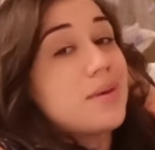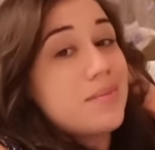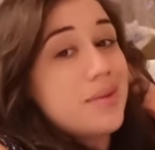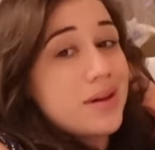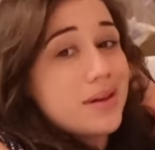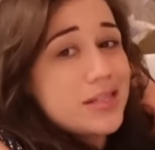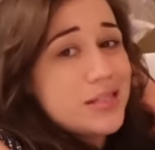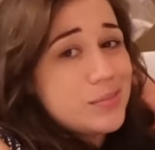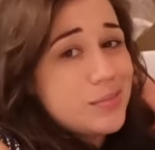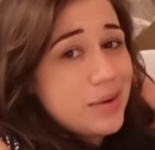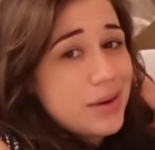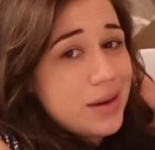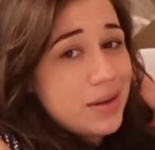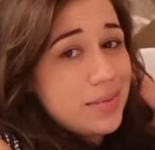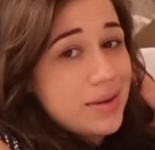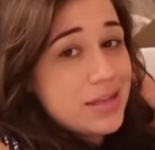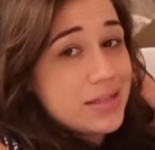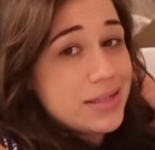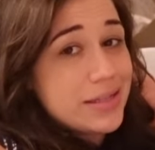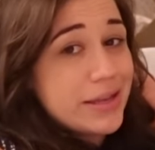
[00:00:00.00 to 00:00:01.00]
My body's pretty
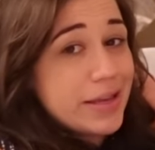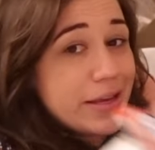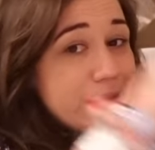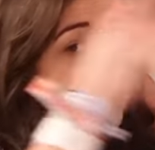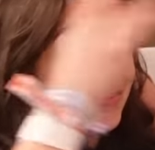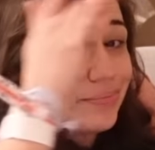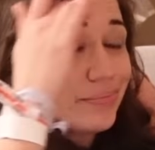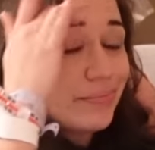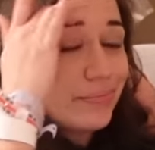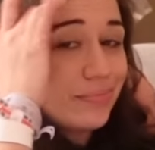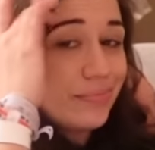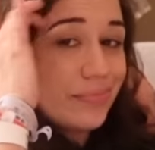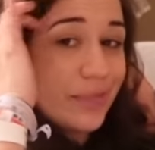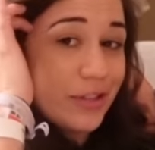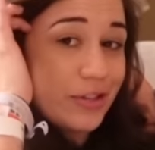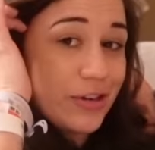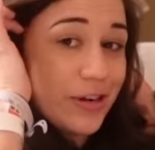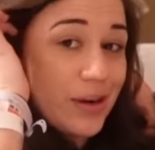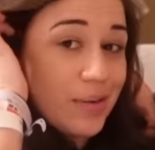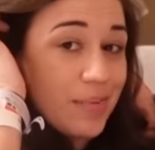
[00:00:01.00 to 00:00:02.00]
amazing. I'm
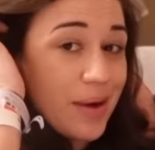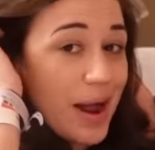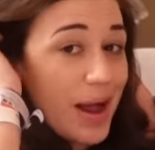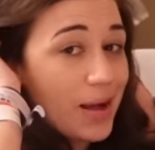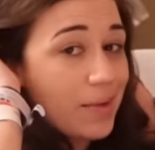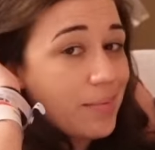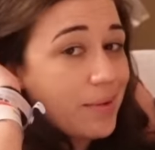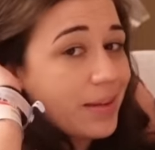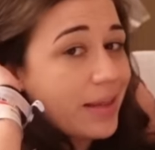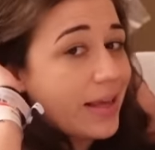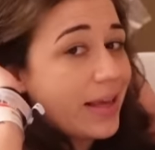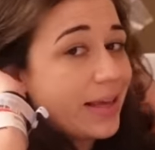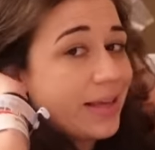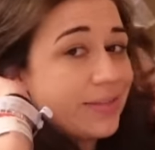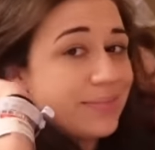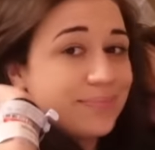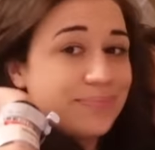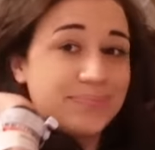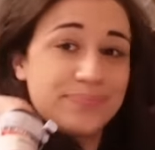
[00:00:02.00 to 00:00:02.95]
not trying to brag, but like,